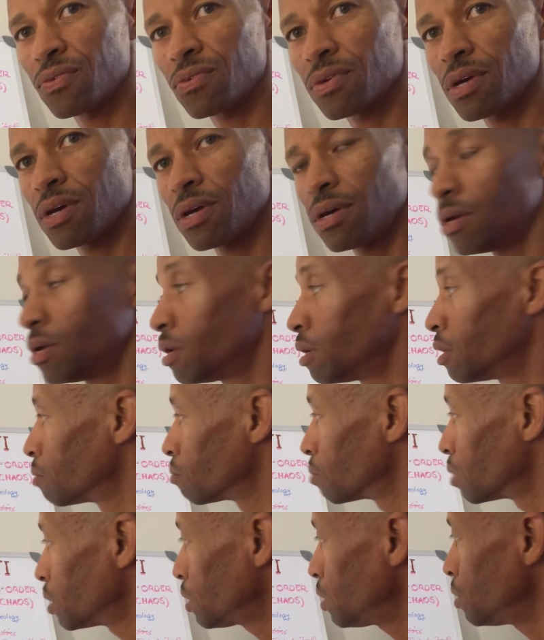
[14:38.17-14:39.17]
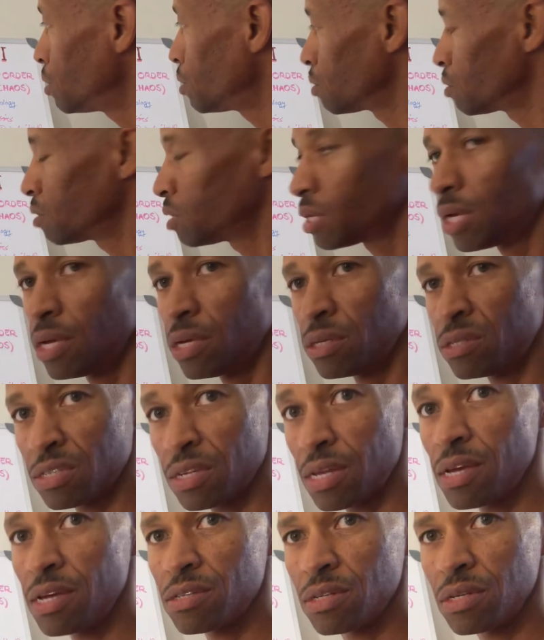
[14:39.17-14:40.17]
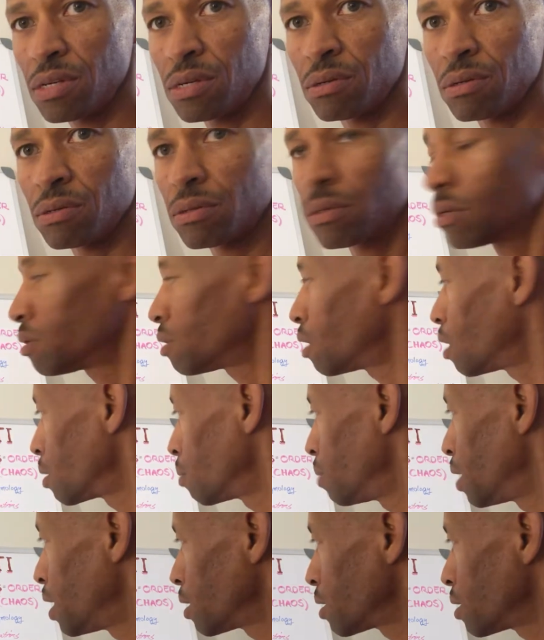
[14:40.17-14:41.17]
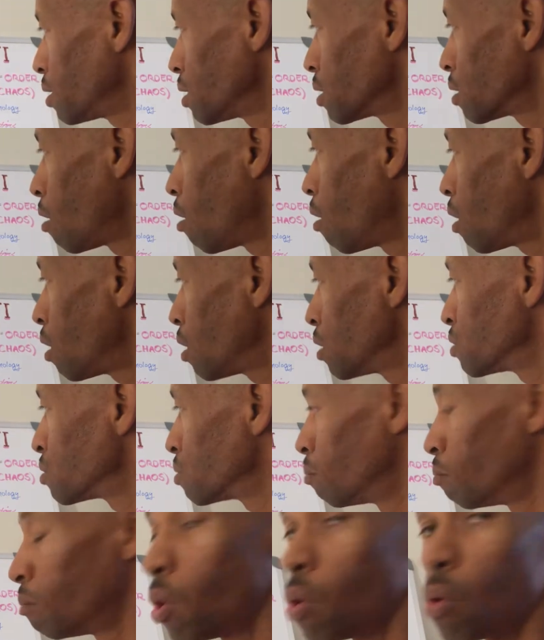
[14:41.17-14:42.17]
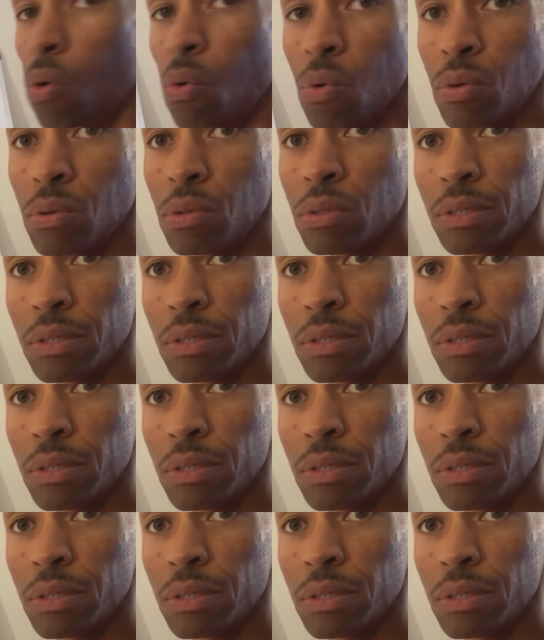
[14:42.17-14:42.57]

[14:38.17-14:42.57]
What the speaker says: Okay, but here it says it automatically. Cosmo.